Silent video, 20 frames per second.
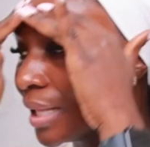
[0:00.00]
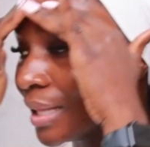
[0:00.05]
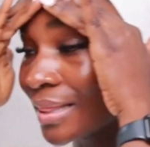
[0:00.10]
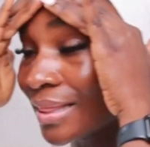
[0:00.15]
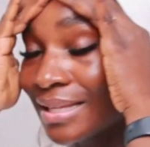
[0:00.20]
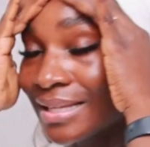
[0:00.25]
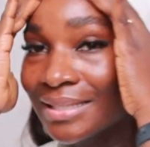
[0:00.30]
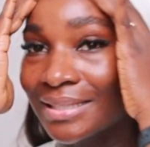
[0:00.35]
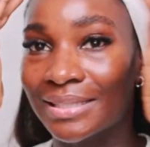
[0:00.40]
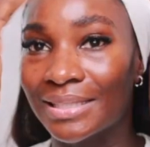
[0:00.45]

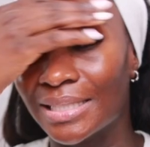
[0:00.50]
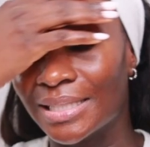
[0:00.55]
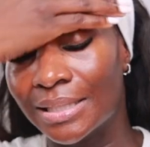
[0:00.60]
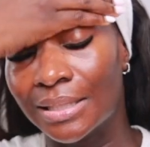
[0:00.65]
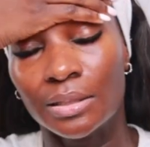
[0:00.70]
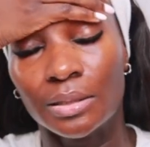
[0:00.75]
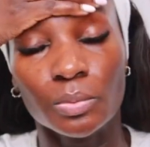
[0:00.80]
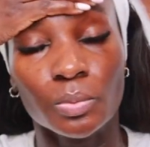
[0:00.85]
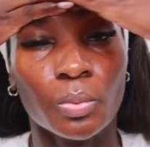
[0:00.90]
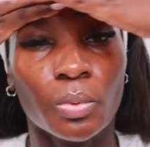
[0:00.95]
this
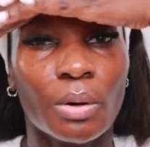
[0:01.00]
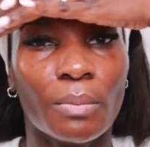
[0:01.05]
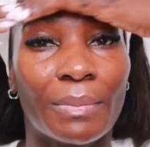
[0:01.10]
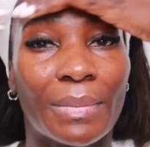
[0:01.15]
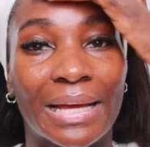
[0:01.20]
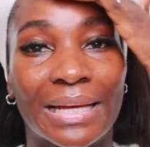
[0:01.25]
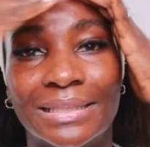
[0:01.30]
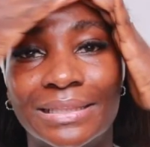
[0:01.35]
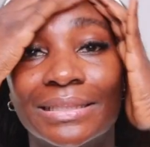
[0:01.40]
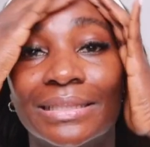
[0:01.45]
is what
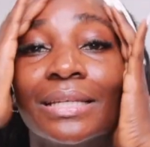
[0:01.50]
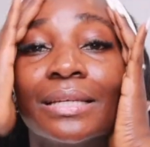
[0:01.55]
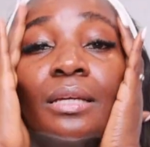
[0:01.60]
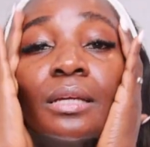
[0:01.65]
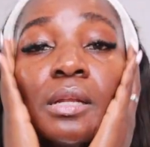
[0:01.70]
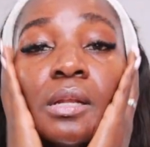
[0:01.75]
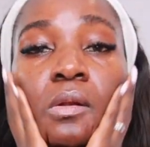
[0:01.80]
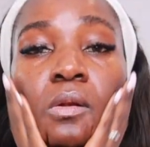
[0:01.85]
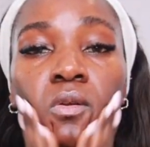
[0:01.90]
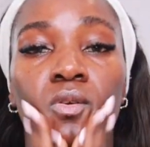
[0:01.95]
my
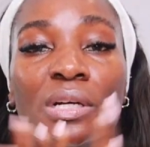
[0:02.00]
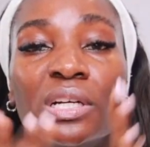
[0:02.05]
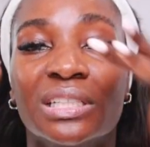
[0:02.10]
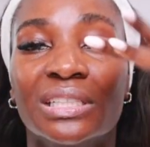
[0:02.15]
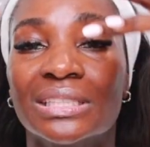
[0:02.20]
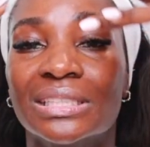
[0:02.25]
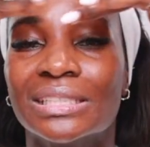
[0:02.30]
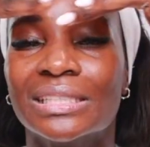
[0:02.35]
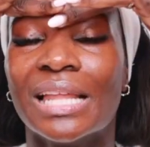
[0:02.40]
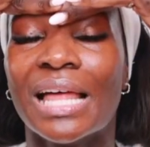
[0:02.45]
skin
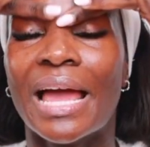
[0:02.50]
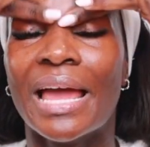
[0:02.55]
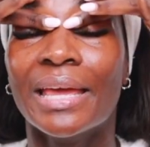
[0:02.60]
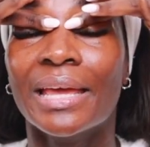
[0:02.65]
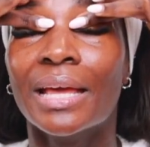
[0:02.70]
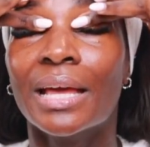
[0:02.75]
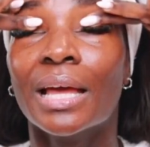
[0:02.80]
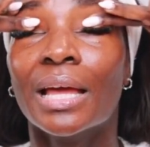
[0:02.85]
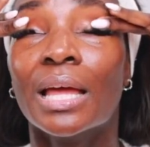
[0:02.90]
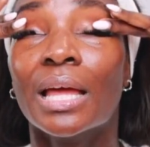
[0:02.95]
looks
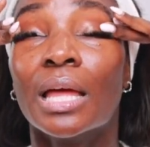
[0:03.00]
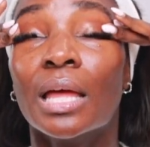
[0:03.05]
like.